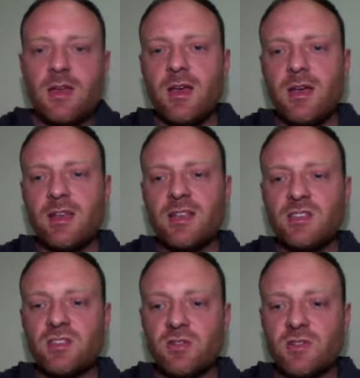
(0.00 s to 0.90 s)
And let's
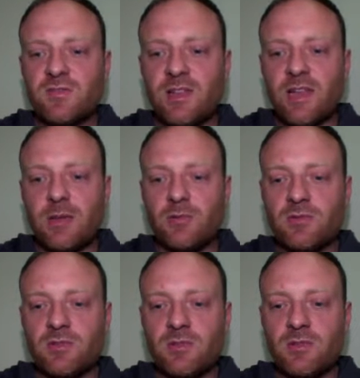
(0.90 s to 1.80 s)
search for
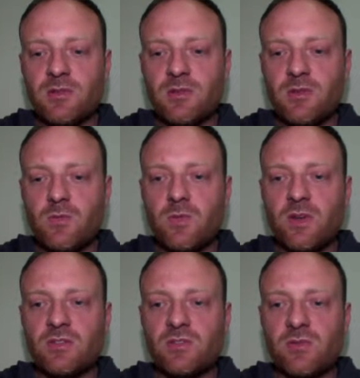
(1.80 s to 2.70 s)
labels. We
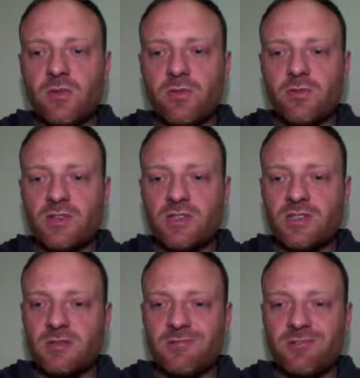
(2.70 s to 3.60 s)
could scroll through
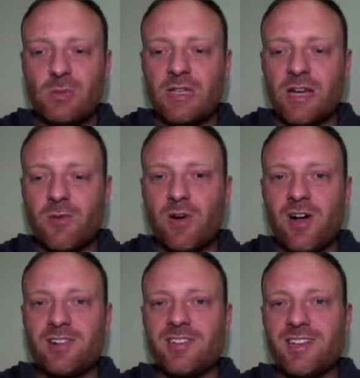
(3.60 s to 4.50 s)
this, it will take a
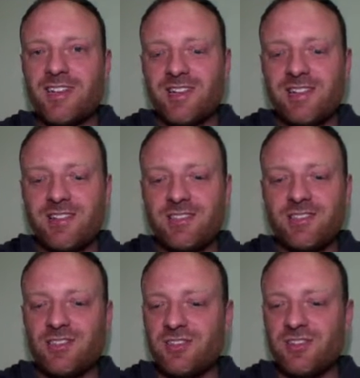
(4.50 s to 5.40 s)
while. Let's
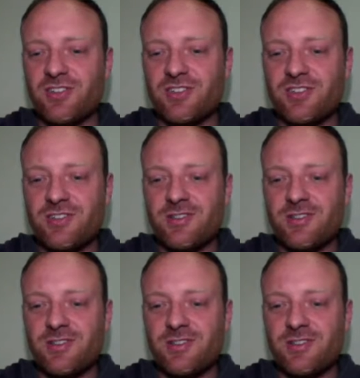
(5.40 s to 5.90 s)
just search.